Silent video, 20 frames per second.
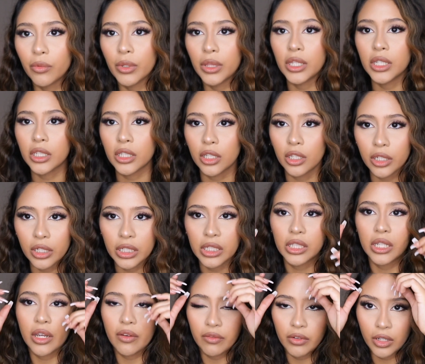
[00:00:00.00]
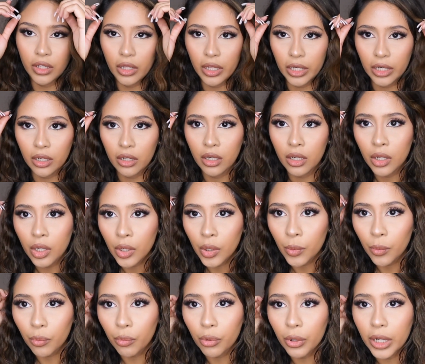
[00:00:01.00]
with this look is I've done like
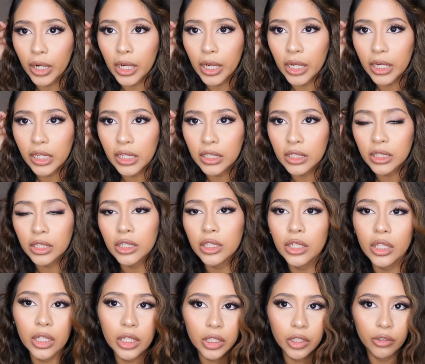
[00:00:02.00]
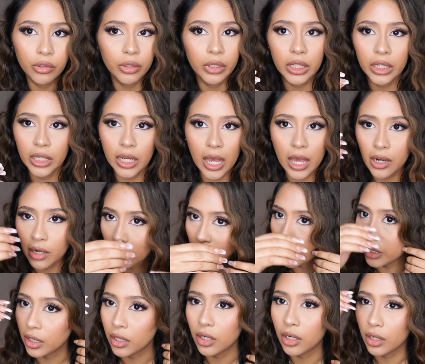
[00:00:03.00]
braids. You can add
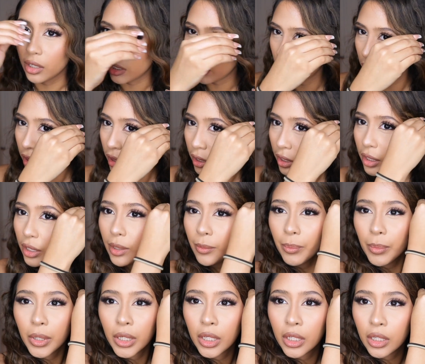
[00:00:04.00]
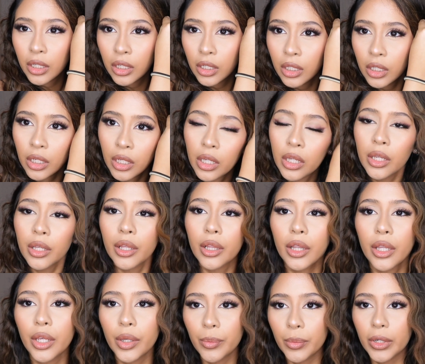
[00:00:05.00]
like a clip
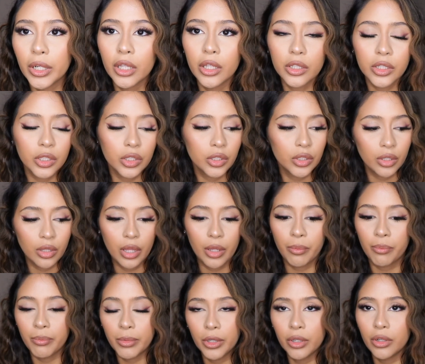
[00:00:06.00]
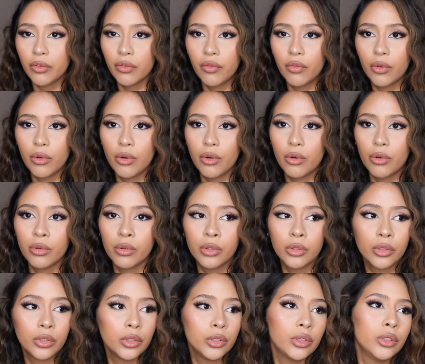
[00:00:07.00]
and it looks like beautiful.
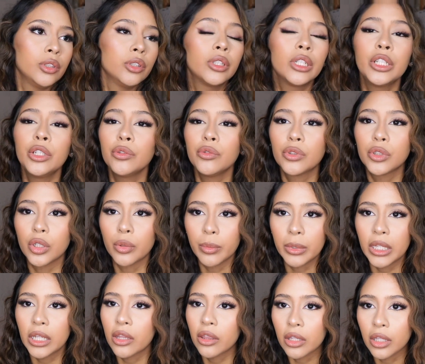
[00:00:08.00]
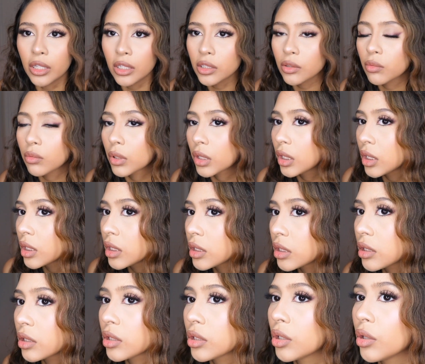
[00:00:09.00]
You can do so many things with
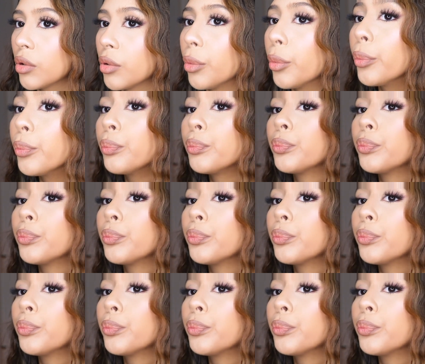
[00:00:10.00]
this, so